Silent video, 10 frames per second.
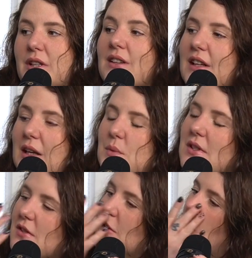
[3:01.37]
1 and I was
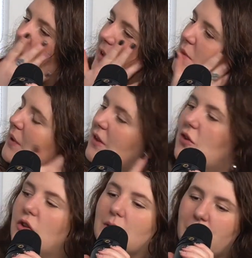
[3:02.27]
in school last week
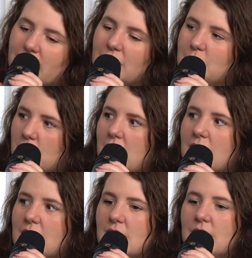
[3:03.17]
talking about it
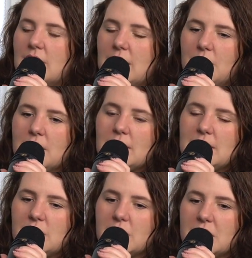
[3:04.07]
with a
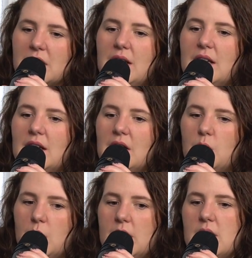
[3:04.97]
teacher, and
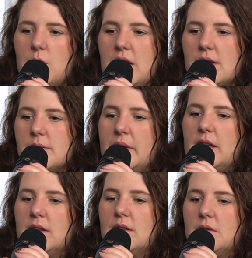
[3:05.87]
one of the
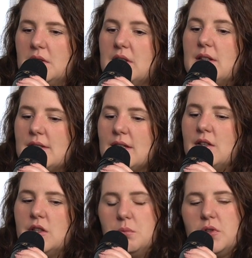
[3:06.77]

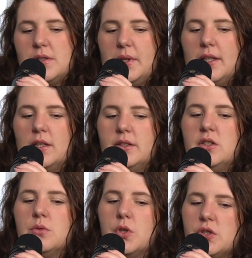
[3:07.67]
6-year boys went,
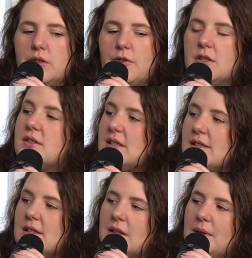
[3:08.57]
did you watch the first
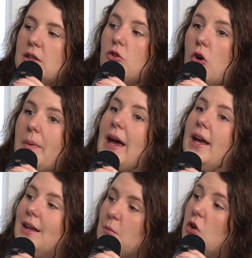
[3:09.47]
season? I went, no, but I
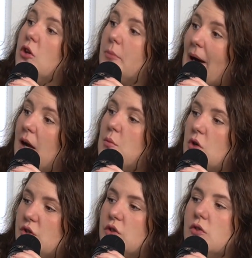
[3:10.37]
think I'm going to go back and
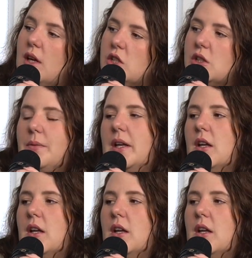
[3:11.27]
watch it now. Actually went,